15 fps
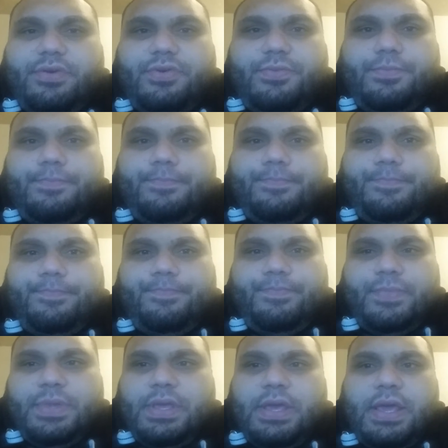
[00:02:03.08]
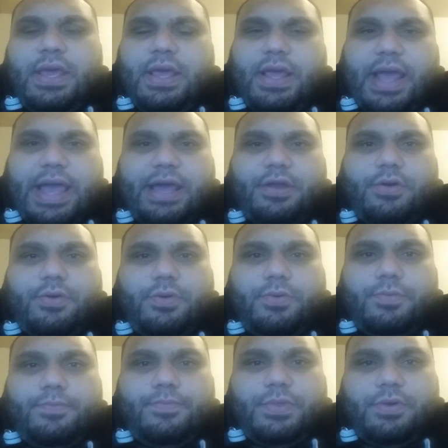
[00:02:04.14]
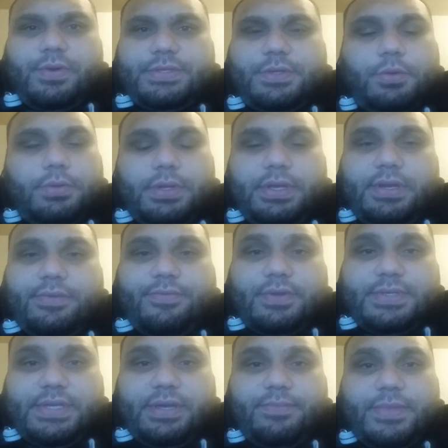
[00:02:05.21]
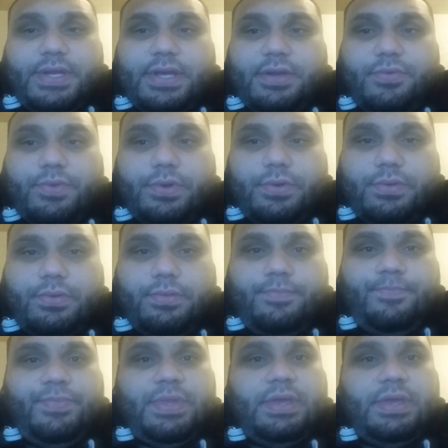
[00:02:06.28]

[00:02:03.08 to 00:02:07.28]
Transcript: home. At home, they're a totally different team than on the road,